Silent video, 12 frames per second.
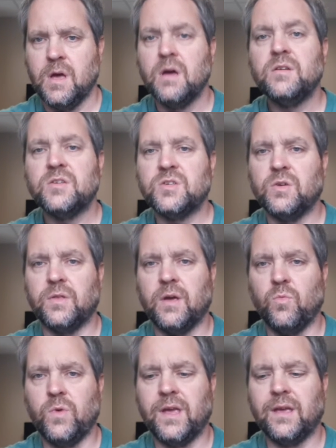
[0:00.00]
so
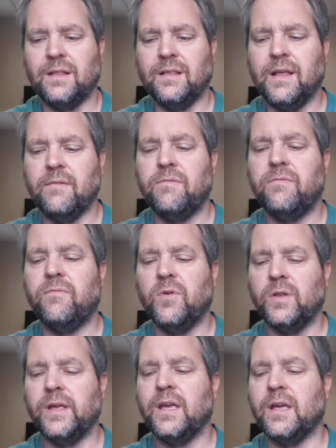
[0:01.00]
that we can live
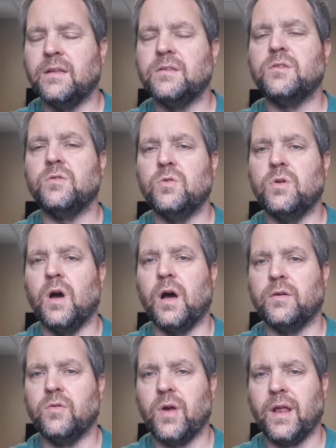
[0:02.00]
fully into who
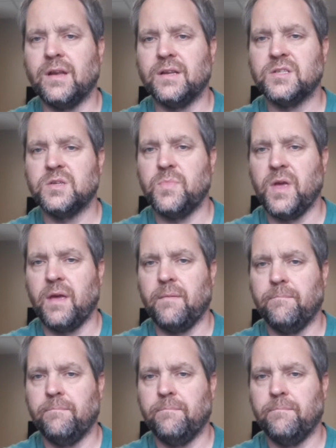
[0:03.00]
God created us to be.